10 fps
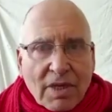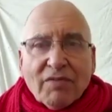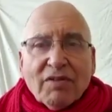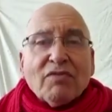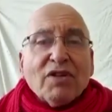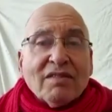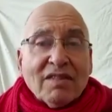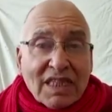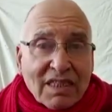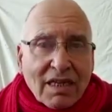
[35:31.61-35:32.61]
Even if he is
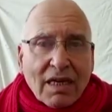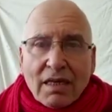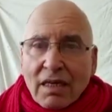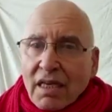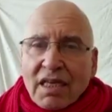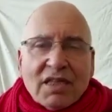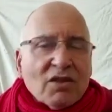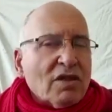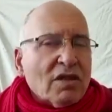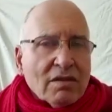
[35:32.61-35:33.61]
in Ithaca, he
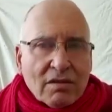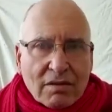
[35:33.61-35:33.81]
cannot get there.